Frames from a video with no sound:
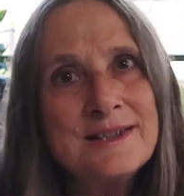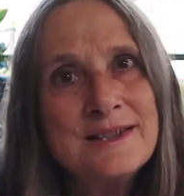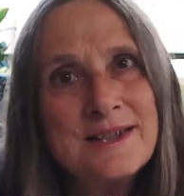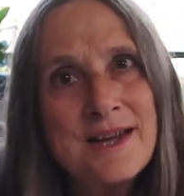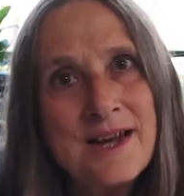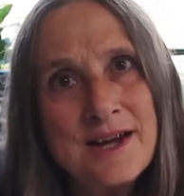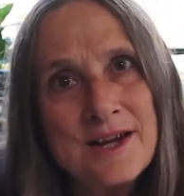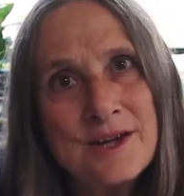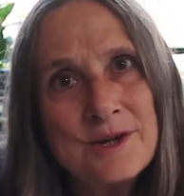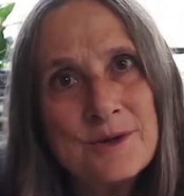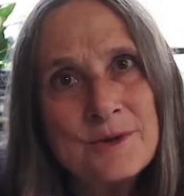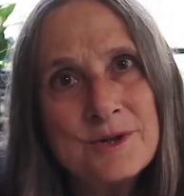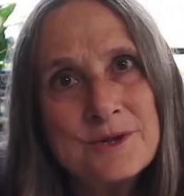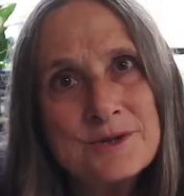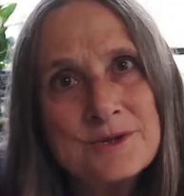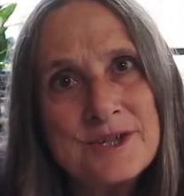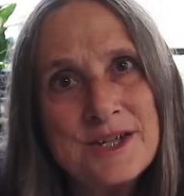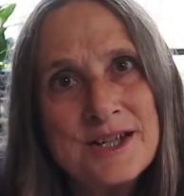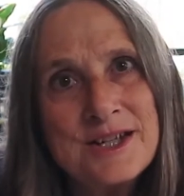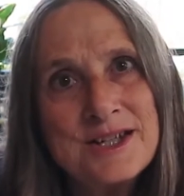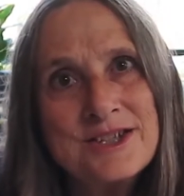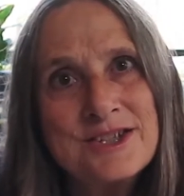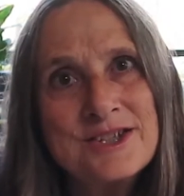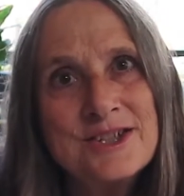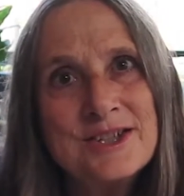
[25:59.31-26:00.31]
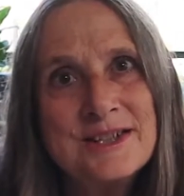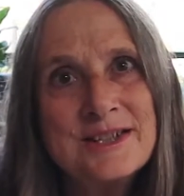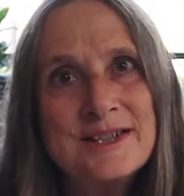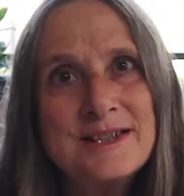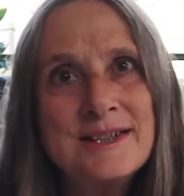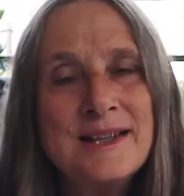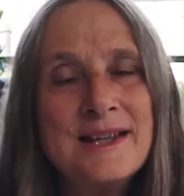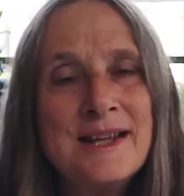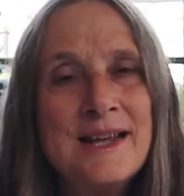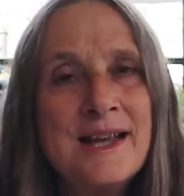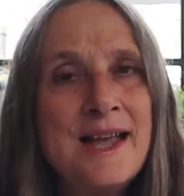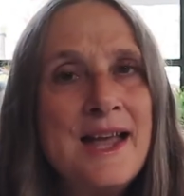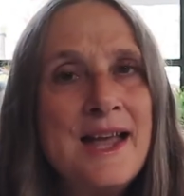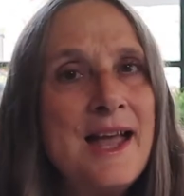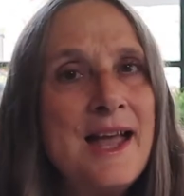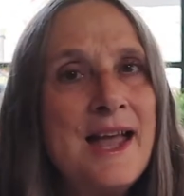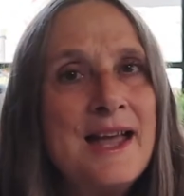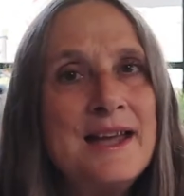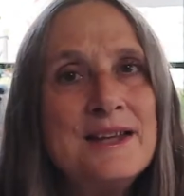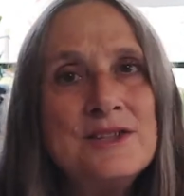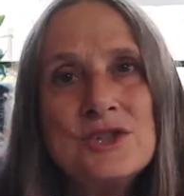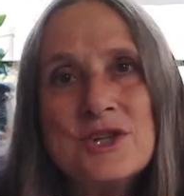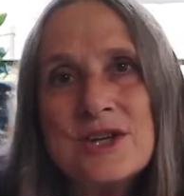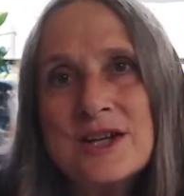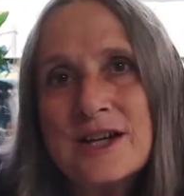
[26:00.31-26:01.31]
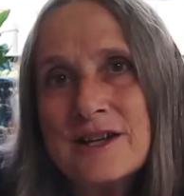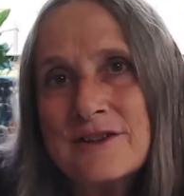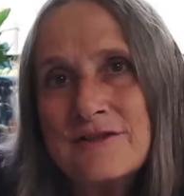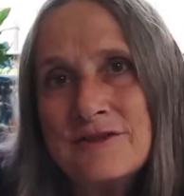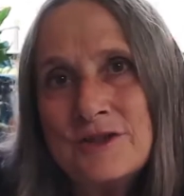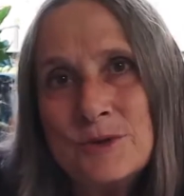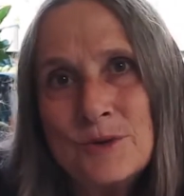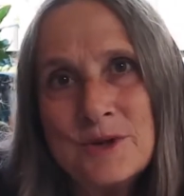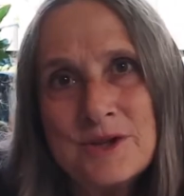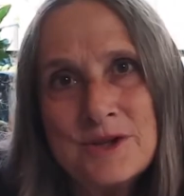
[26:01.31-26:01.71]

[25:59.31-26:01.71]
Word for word: tire rotation and check a few